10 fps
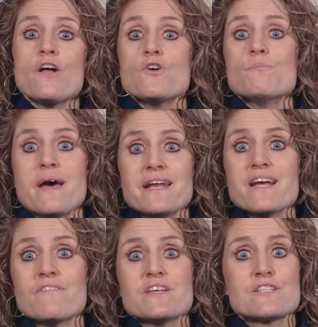Although many
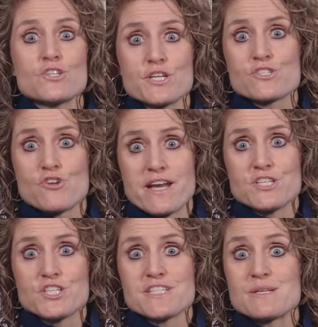of these learning
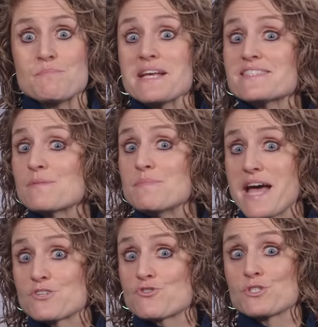strategies may seem
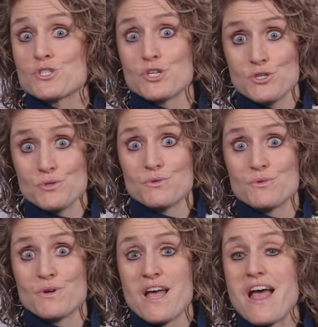natural to you,
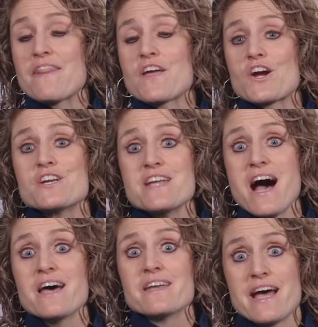they are
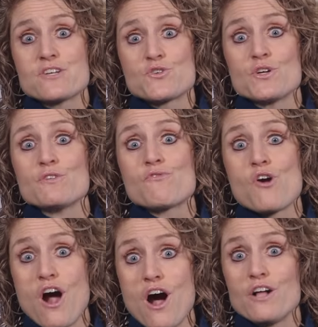not natural
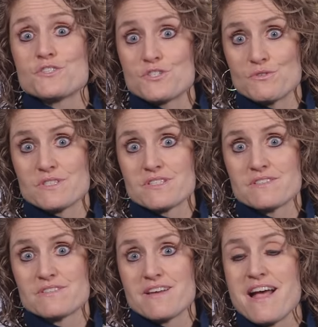for all students.
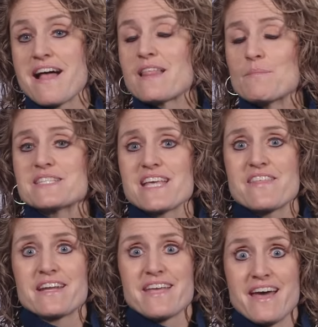Let me say
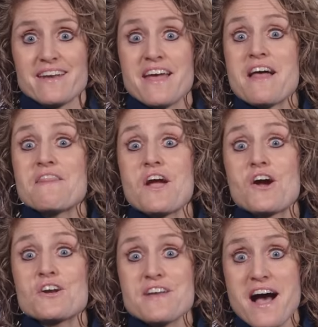that again. They
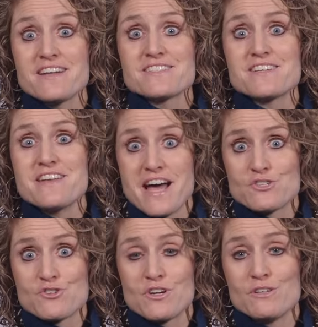are not
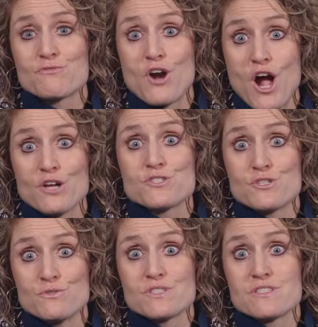natural for all
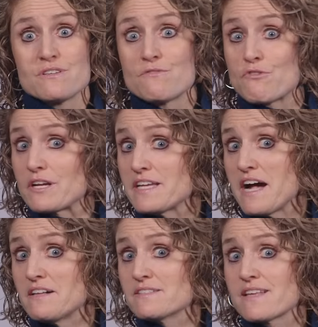students, for
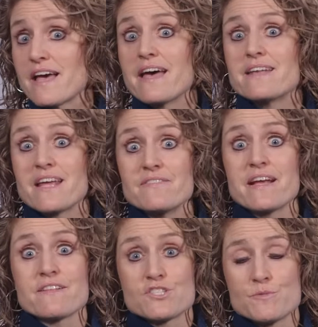ELs and native
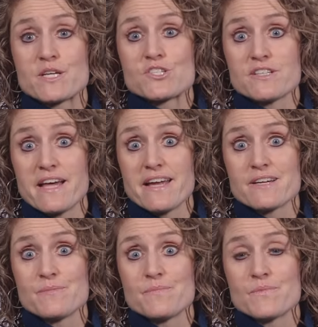English speakers
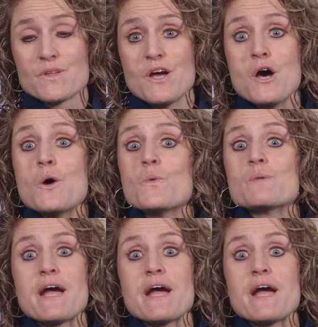alike. When